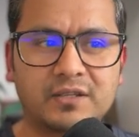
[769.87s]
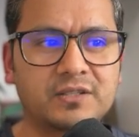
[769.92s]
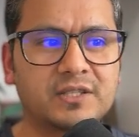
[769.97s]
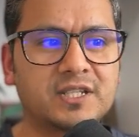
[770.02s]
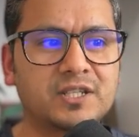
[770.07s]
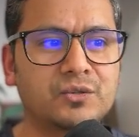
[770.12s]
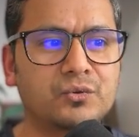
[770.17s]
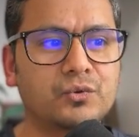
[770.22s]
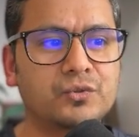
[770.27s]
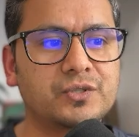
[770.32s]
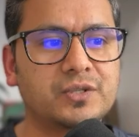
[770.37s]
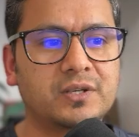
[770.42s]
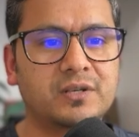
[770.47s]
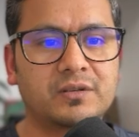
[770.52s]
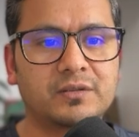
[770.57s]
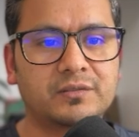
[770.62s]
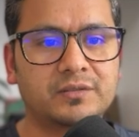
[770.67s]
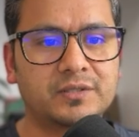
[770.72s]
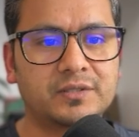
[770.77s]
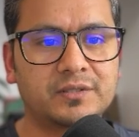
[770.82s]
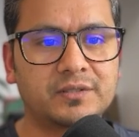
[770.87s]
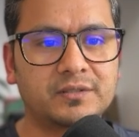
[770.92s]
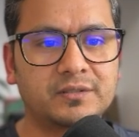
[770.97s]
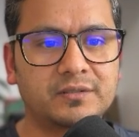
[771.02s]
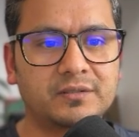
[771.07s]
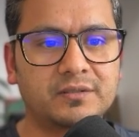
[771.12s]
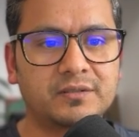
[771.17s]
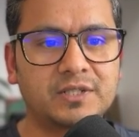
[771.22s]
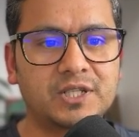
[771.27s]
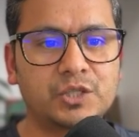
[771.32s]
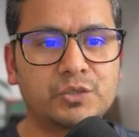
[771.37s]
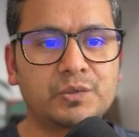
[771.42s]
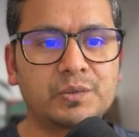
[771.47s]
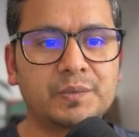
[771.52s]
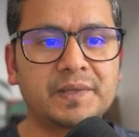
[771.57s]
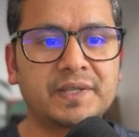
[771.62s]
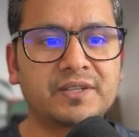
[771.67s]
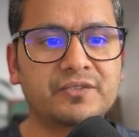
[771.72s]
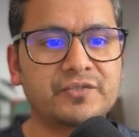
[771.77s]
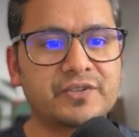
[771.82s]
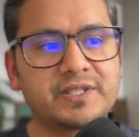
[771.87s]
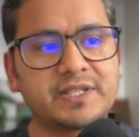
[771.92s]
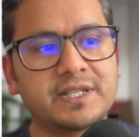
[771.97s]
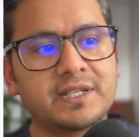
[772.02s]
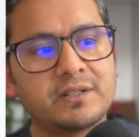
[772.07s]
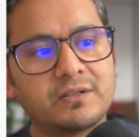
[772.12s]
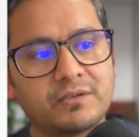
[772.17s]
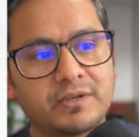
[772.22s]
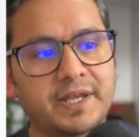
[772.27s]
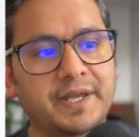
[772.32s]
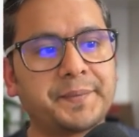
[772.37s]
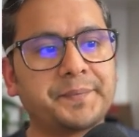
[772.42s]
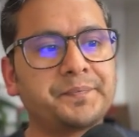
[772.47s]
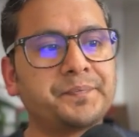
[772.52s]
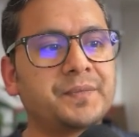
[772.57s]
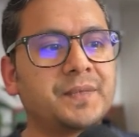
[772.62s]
Does it know or not? It would be interesting. Okay.